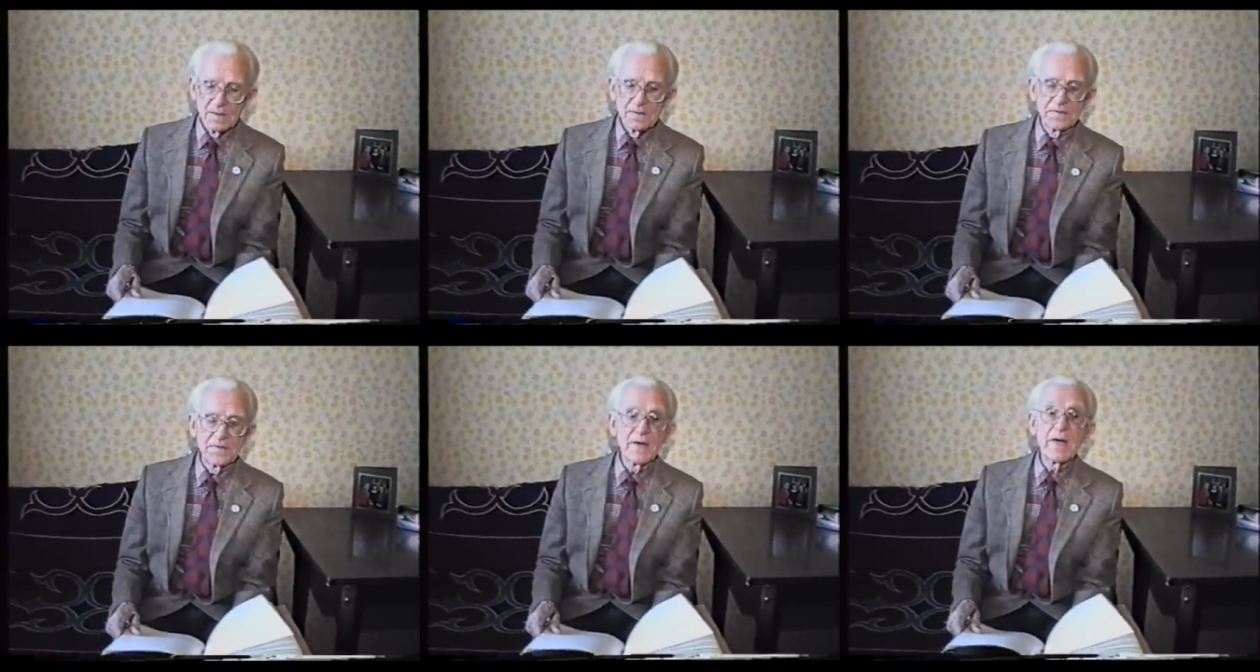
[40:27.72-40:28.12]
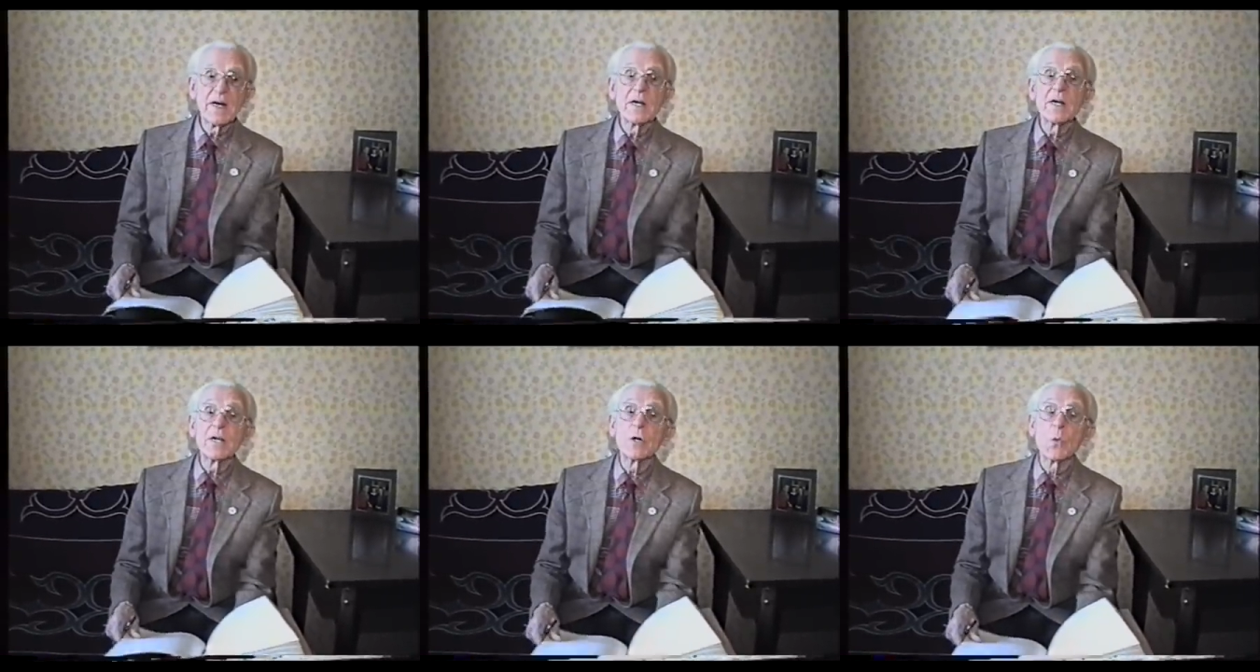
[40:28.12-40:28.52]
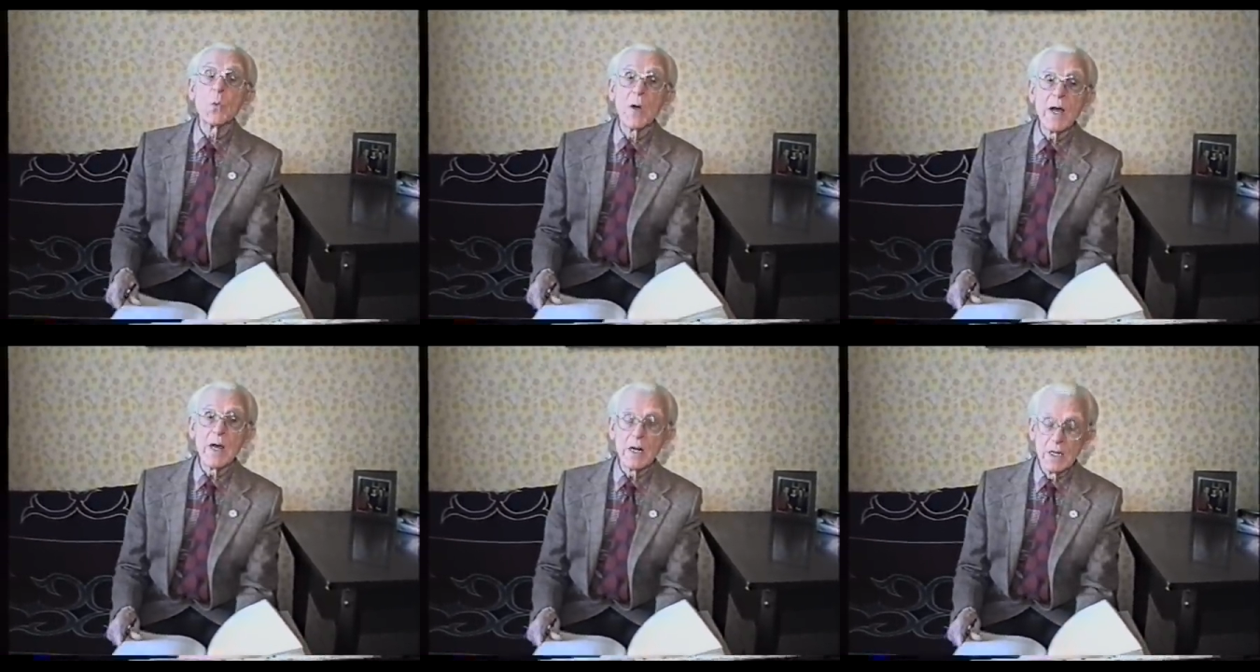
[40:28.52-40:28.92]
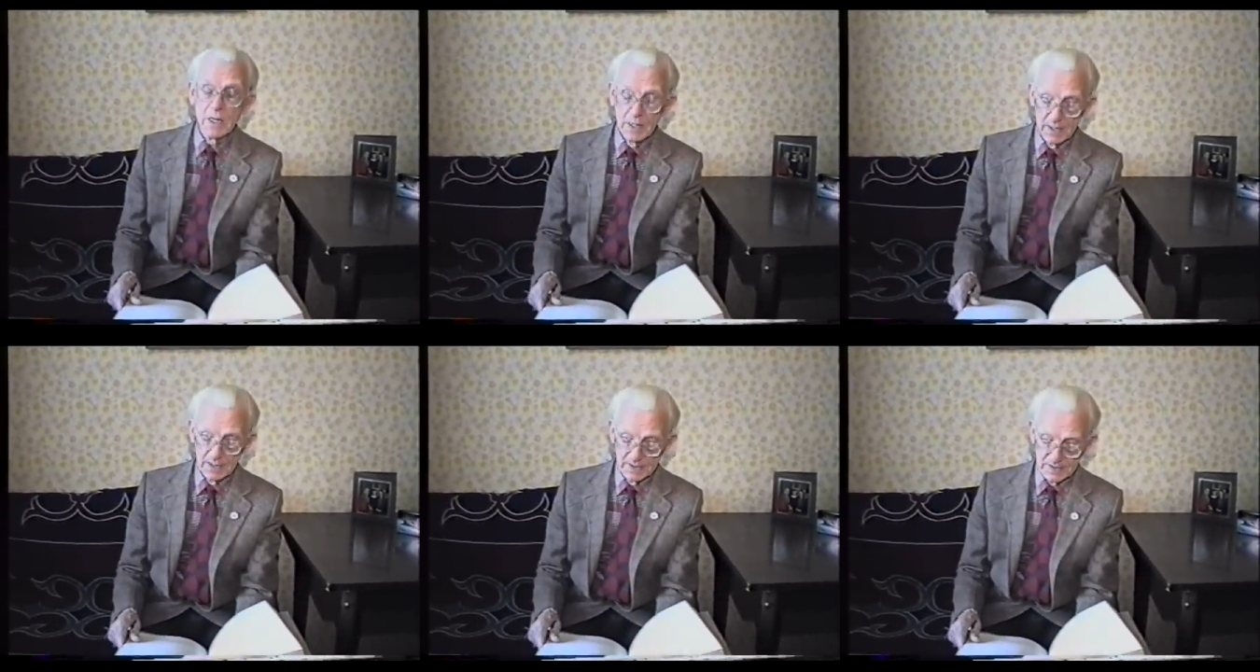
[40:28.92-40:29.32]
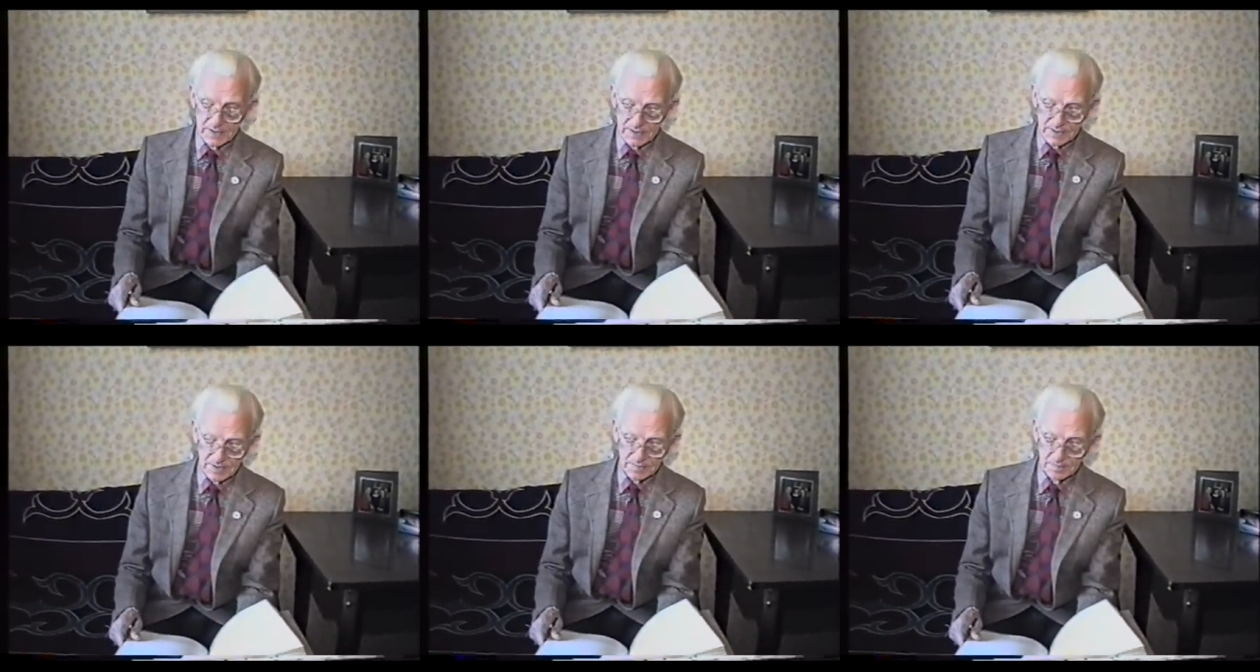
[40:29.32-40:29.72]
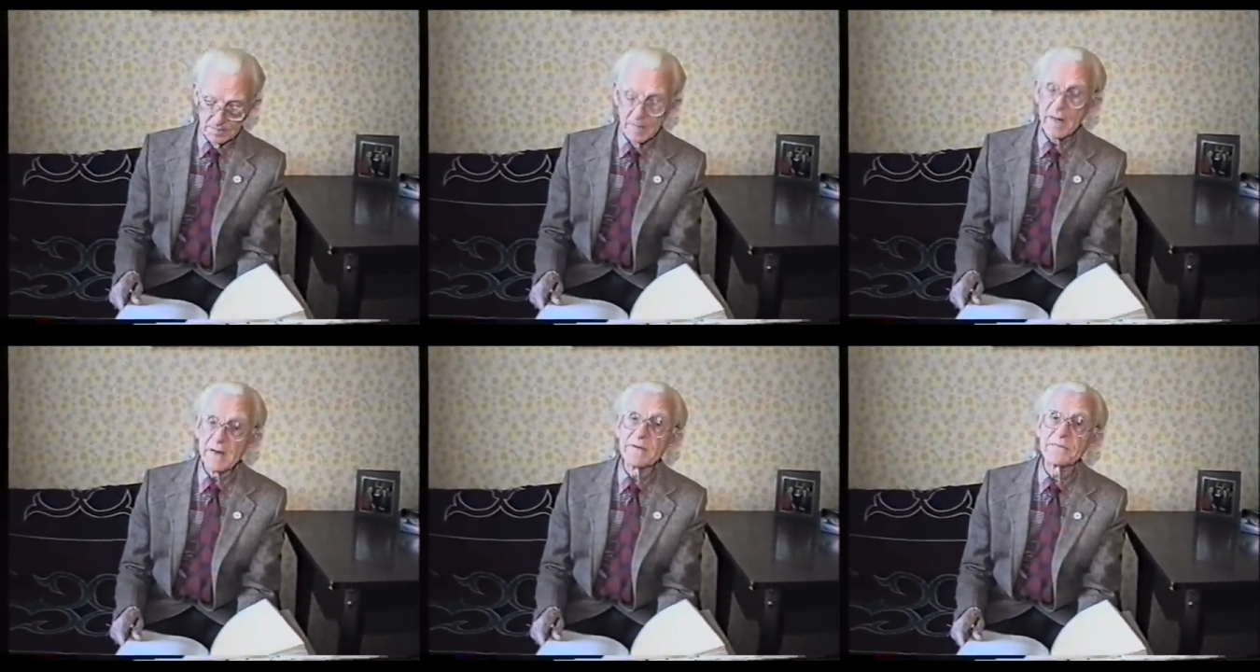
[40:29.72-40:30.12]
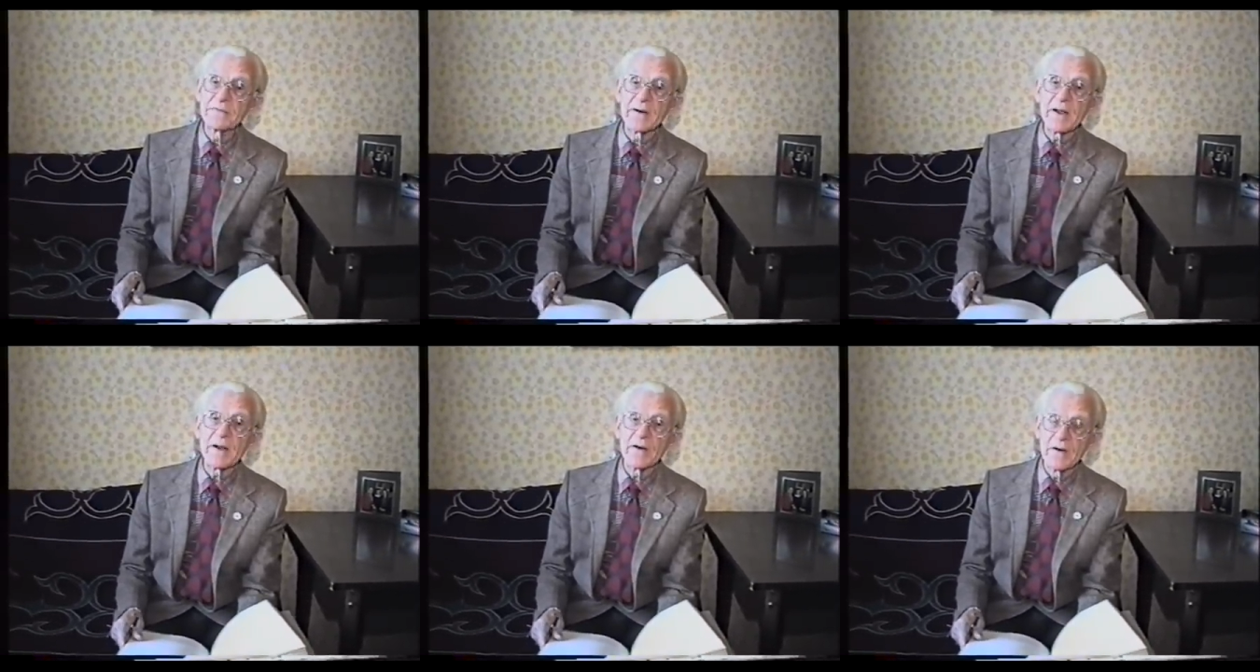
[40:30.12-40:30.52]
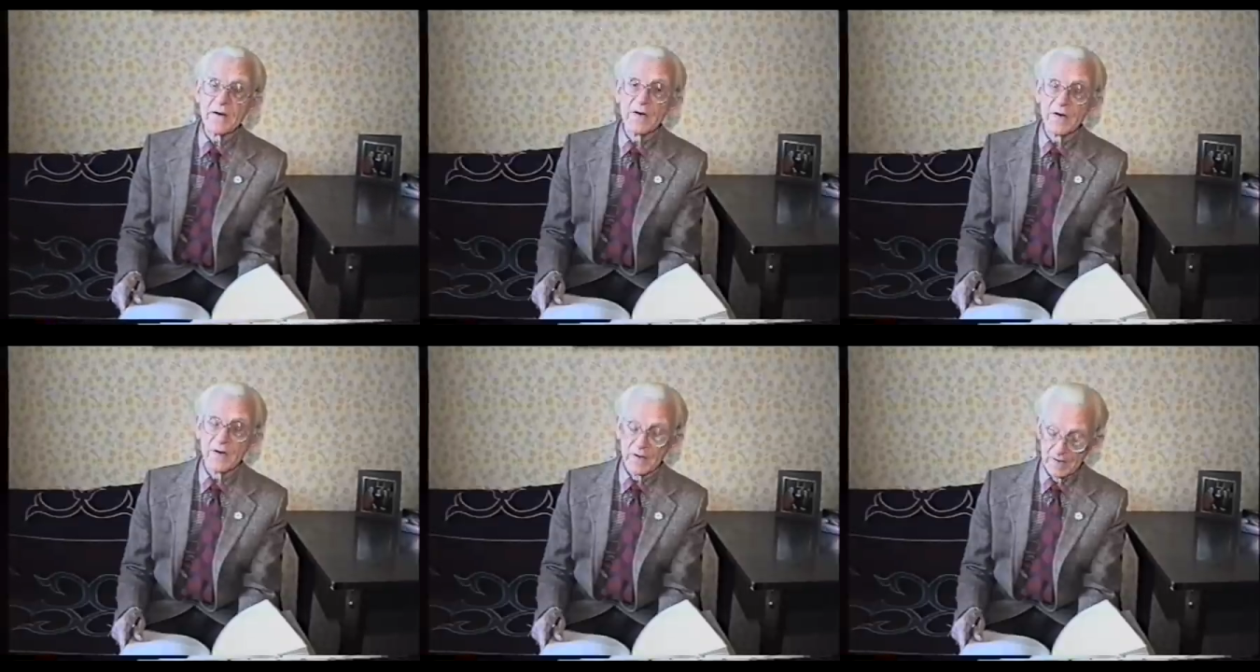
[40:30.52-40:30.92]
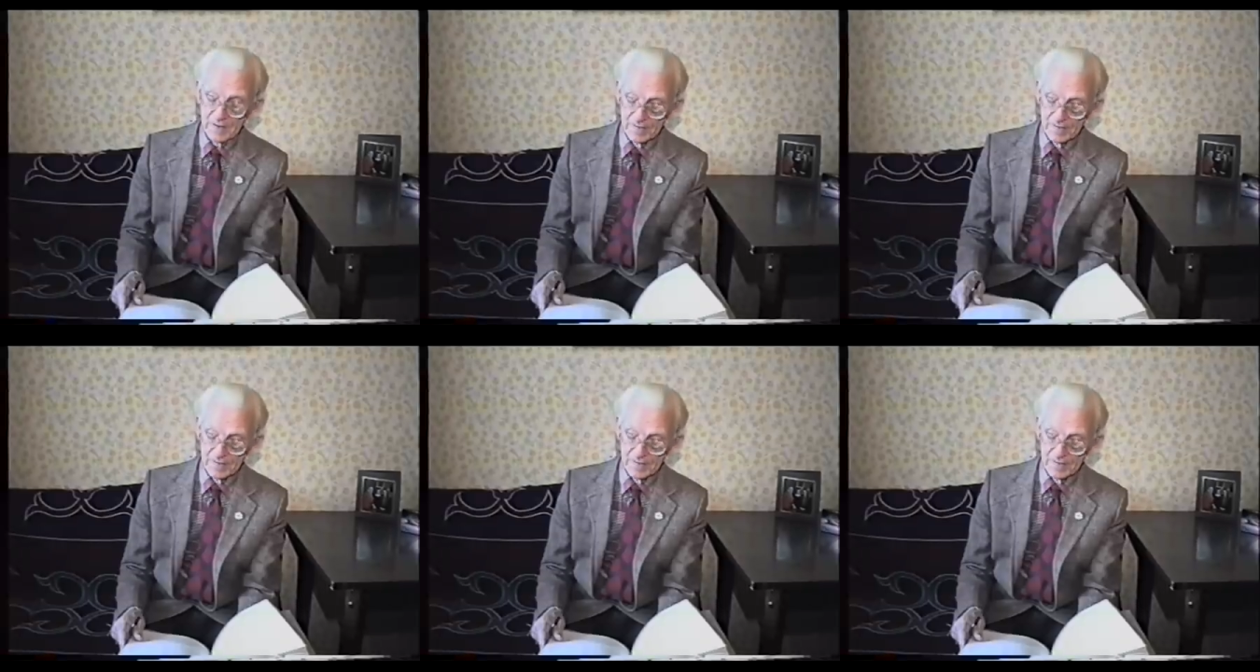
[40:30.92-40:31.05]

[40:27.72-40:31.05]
Fare you well, my friend.